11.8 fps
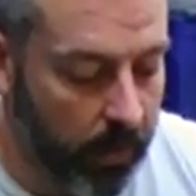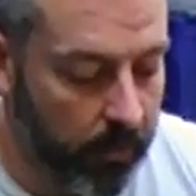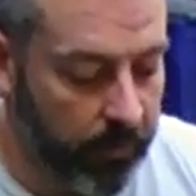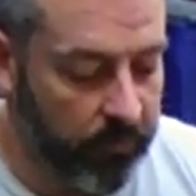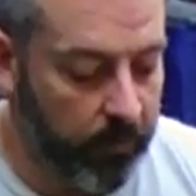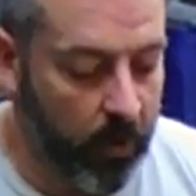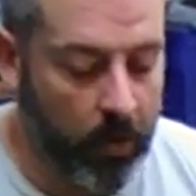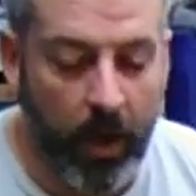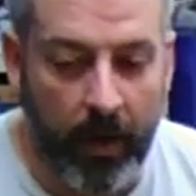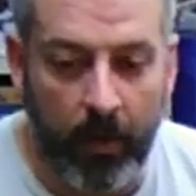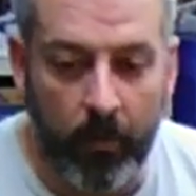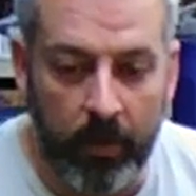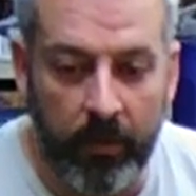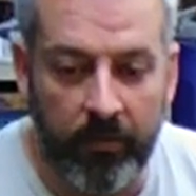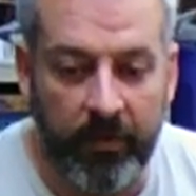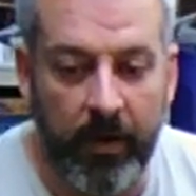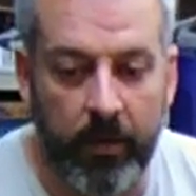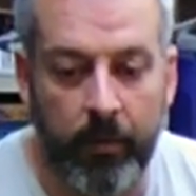small cutout in the
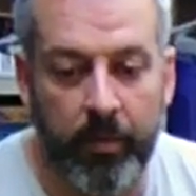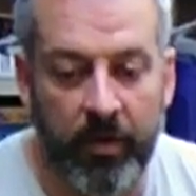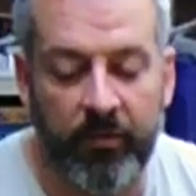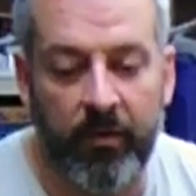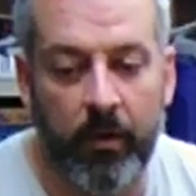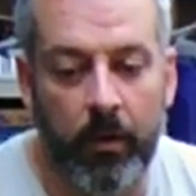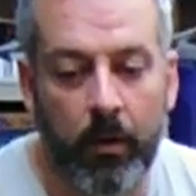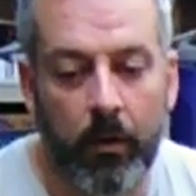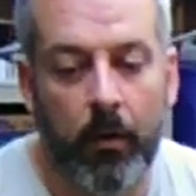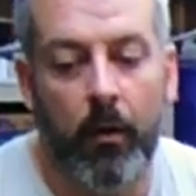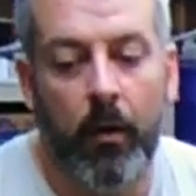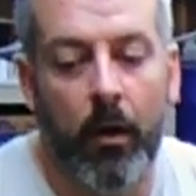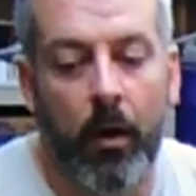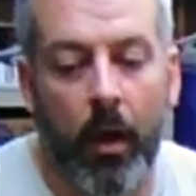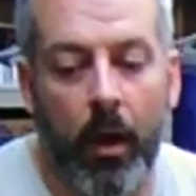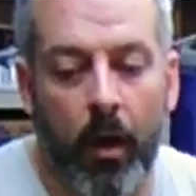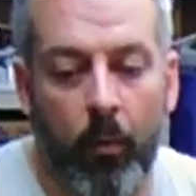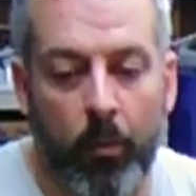side of the piston.
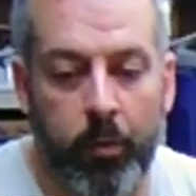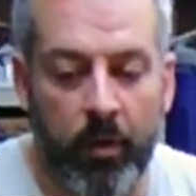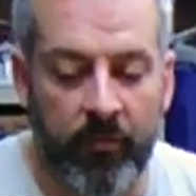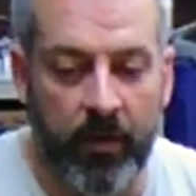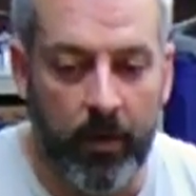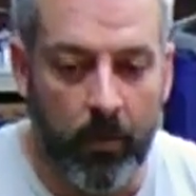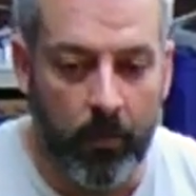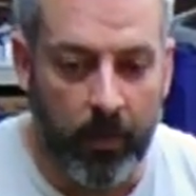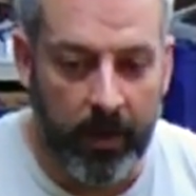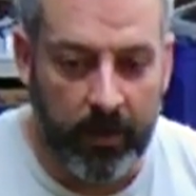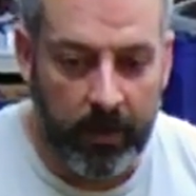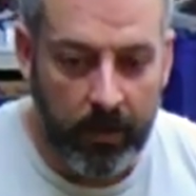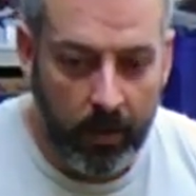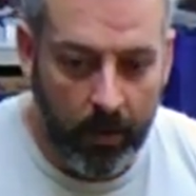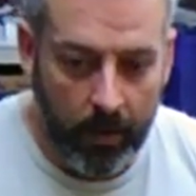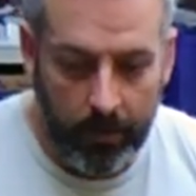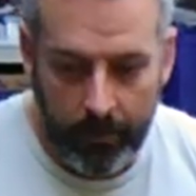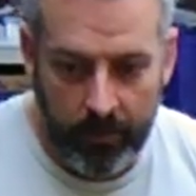We'll put a video right
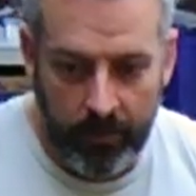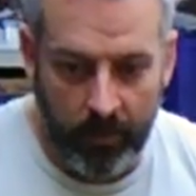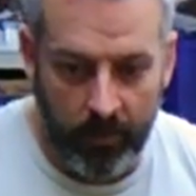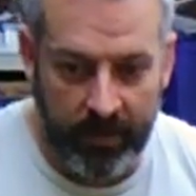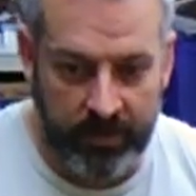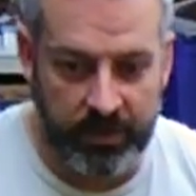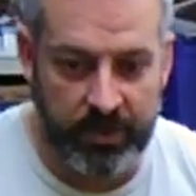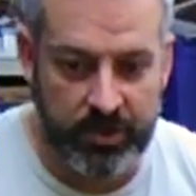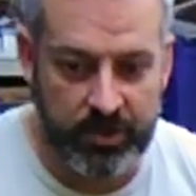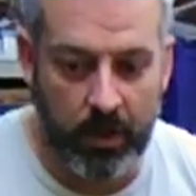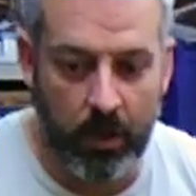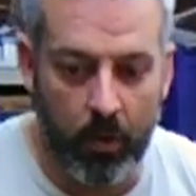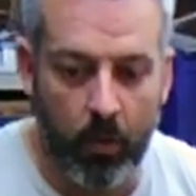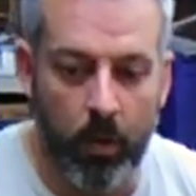here that'll actually show